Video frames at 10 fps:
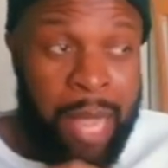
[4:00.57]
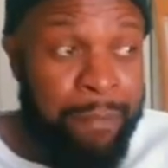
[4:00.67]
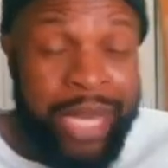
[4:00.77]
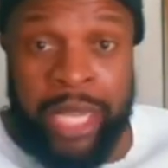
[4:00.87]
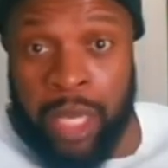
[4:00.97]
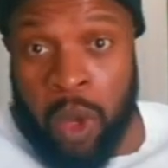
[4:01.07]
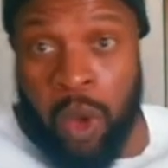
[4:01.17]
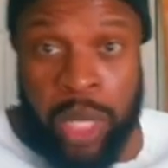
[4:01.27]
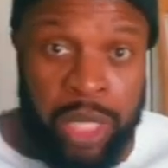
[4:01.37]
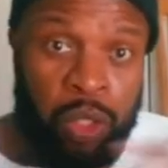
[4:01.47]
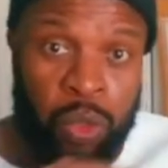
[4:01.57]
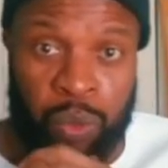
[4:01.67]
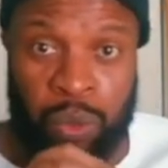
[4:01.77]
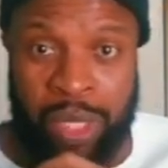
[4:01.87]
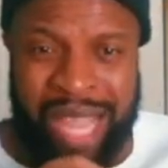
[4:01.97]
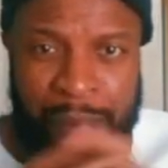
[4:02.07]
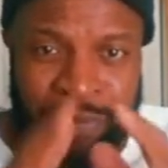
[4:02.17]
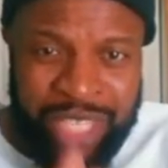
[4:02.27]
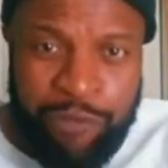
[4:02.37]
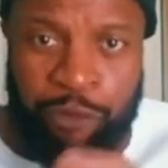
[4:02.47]
I've been here longer than you.
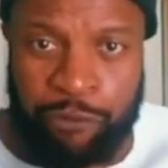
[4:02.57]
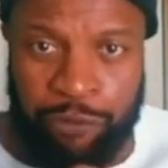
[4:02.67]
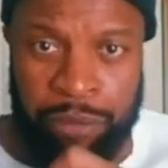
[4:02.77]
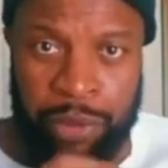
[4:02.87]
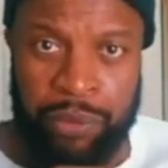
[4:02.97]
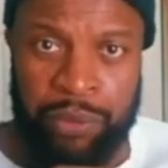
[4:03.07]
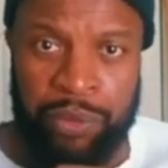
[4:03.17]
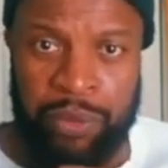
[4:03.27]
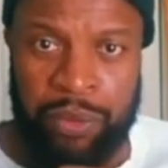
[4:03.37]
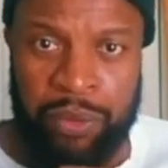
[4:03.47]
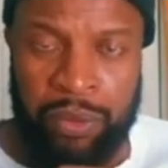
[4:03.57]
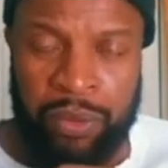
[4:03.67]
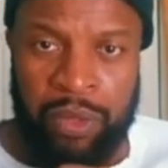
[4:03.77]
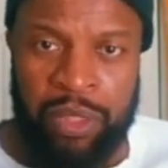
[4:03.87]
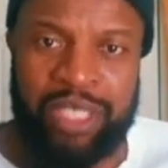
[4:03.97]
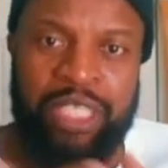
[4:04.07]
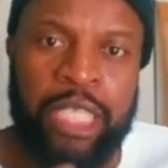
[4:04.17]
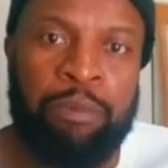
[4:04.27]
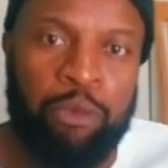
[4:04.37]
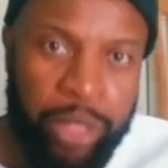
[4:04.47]
I'm different from you. To
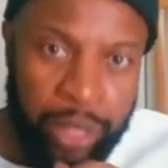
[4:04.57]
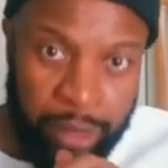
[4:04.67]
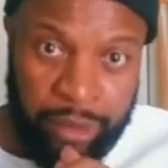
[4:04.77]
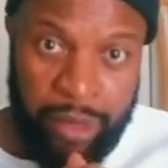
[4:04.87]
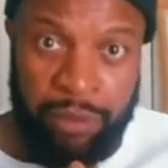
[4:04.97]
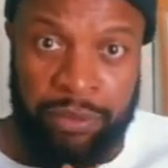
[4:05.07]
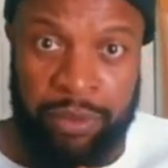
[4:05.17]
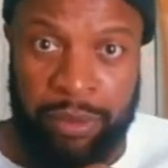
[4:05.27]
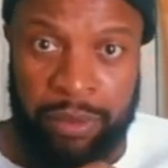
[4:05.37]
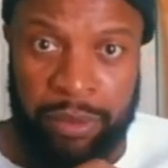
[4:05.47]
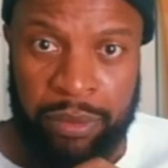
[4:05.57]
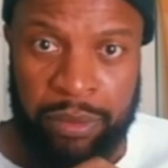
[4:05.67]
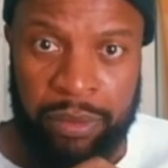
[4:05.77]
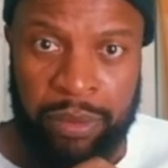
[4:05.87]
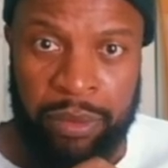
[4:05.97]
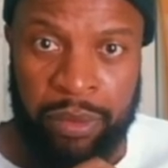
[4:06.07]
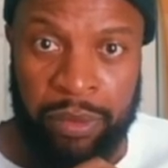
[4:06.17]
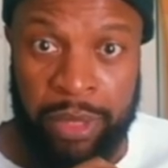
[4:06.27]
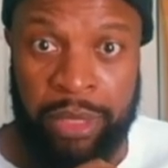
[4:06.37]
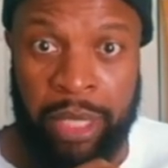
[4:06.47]
separate ourselves.
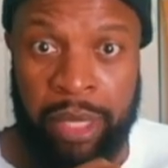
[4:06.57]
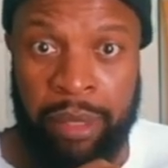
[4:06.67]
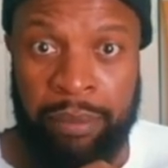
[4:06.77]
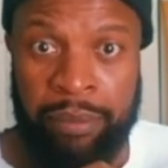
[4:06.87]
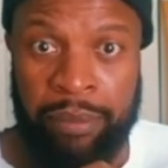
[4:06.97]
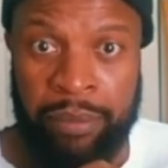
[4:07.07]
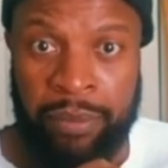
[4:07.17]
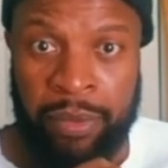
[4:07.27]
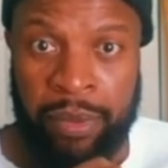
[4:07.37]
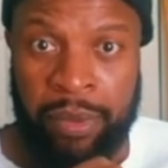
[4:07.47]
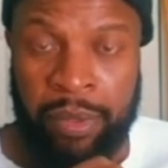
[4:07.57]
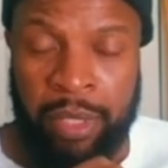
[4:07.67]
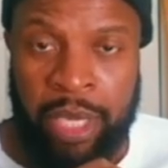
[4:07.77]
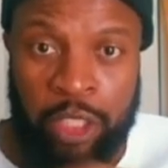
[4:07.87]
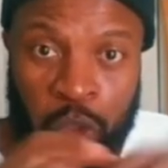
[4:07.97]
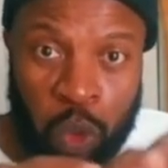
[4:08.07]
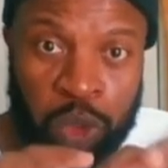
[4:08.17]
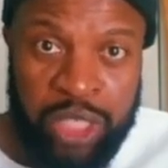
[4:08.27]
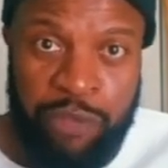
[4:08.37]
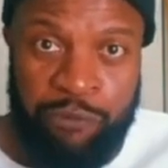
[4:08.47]
You understand? It's
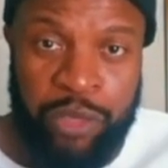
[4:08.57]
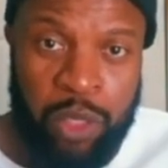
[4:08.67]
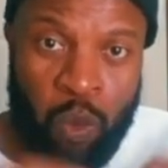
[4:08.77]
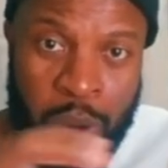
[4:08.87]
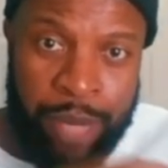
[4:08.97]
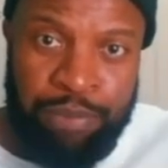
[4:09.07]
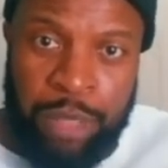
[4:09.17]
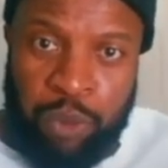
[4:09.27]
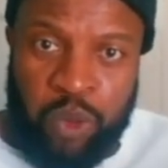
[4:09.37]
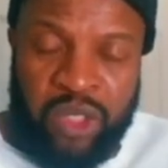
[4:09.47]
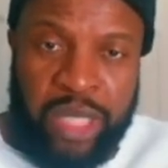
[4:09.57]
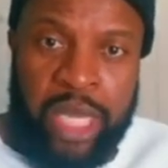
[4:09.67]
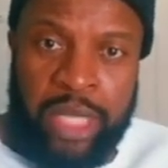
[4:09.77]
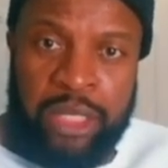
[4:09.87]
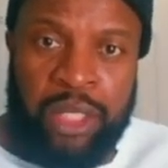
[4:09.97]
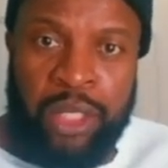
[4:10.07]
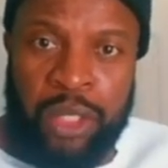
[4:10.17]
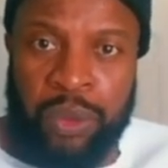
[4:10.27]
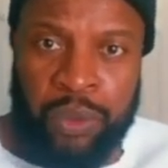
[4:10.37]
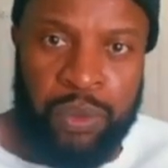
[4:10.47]
no different than white people saying to
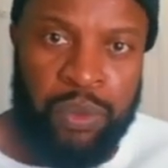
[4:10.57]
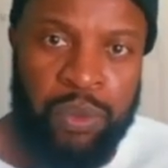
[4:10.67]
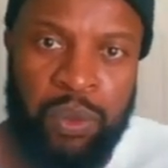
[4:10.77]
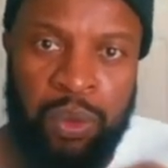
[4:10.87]
you,